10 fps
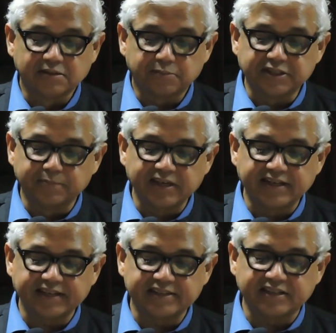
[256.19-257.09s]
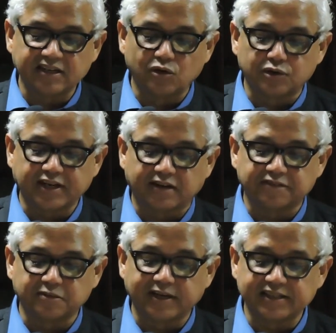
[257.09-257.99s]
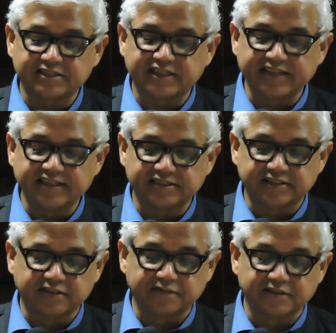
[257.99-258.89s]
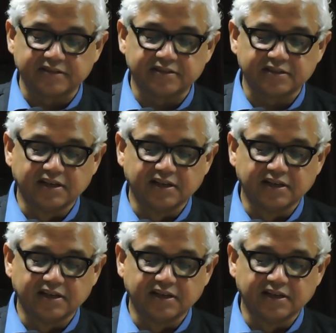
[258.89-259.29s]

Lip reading: but the building is still looked after by its Chinese servants,